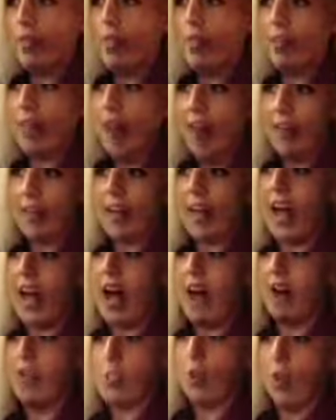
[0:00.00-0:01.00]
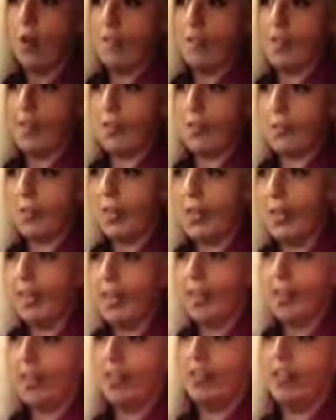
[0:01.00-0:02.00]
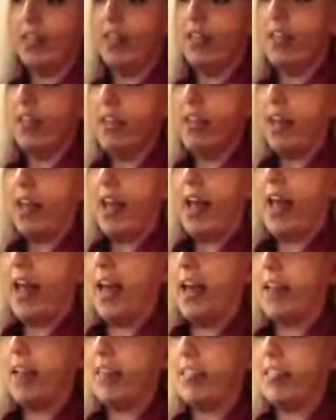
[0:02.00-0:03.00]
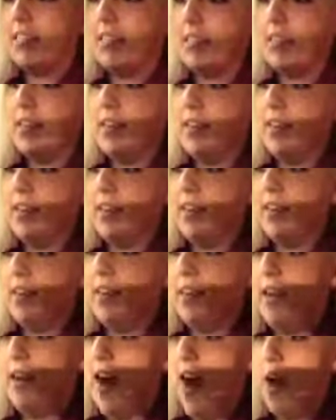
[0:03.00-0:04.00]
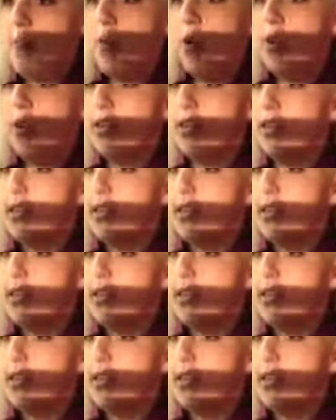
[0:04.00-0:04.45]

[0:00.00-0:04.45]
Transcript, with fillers: The other car is off the street and I'm not